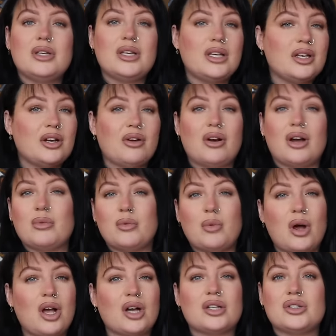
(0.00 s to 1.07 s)
you know, like,
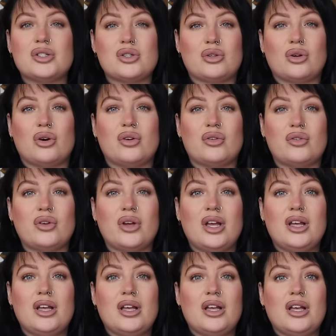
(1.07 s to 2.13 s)
work and stuff,
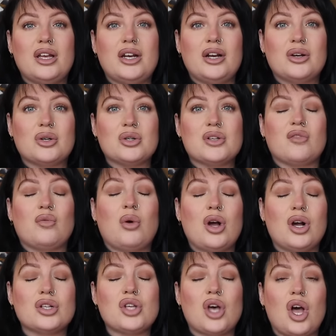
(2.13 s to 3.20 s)
you know, because I've
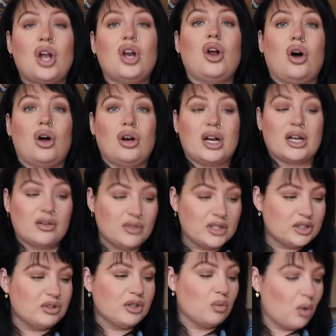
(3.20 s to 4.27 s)
worked a lot. Like, I've
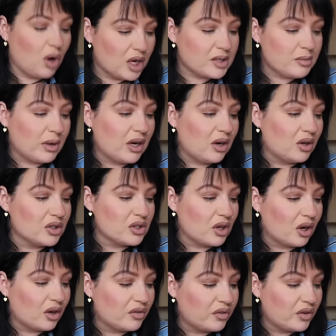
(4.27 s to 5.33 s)
literally worked my arse
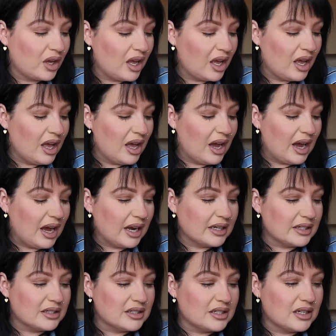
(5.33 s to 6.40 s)
off,
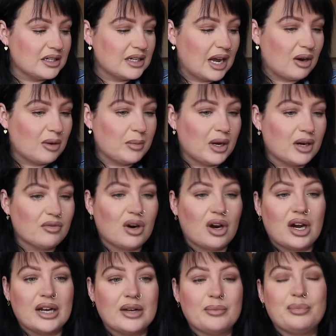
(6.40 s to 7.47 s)
and now I'm like,
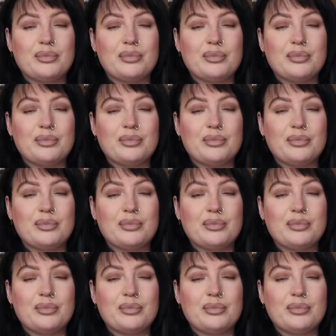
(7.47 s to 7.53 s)
right,